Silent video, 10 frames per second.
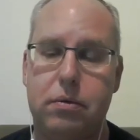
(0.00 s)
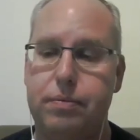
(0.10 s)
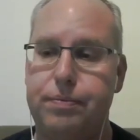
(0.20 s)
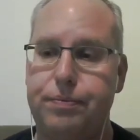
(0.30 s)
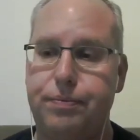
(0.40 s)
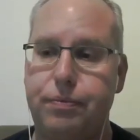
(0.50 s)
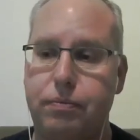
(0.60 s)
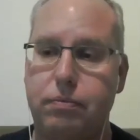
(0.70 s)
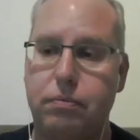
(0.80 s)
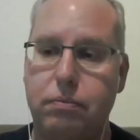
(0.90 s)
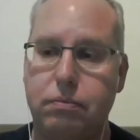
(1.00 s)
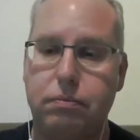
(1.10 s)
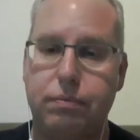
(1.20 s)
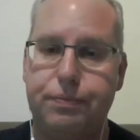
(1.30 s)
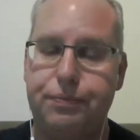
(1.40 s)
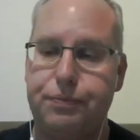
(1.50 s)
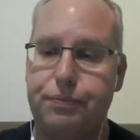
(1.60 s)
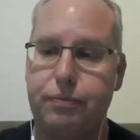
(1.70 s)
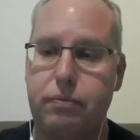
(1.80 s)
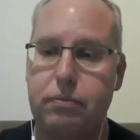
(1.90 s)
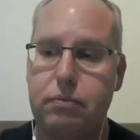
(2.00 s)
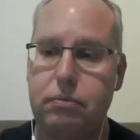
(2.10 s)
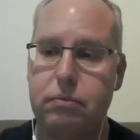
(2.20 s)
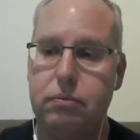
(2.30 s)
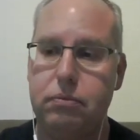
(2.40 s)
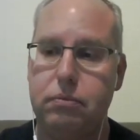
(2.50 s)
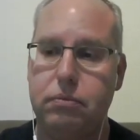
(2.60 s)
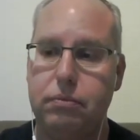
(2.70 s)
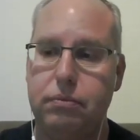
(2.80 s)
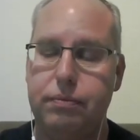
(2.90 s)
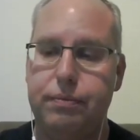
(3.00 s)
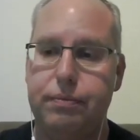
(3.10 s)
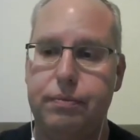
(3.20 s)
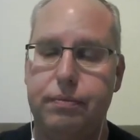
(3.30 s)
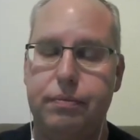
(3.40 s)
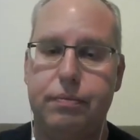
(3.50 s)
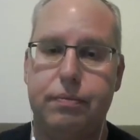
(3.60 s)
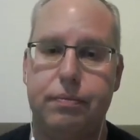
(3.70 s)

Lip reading: No words are spoken by the person on screen.